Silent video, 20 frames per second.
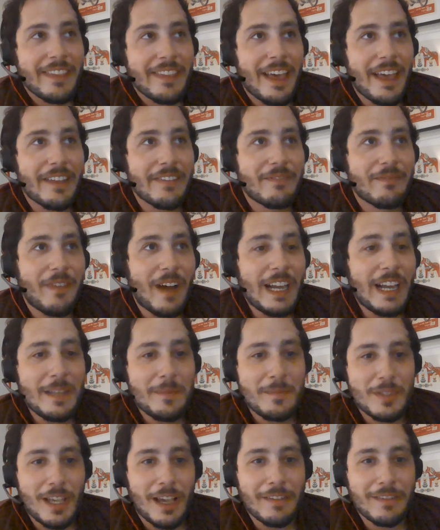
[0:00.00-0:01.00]
that
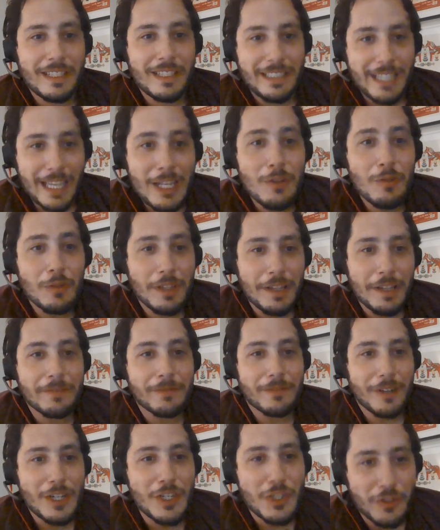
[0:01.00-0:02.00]
find themselves continually
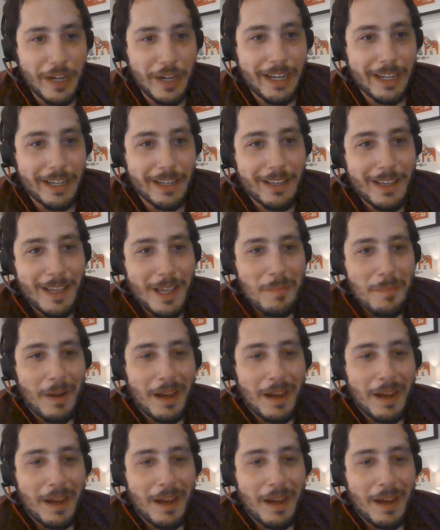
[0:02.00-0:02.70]
frustrated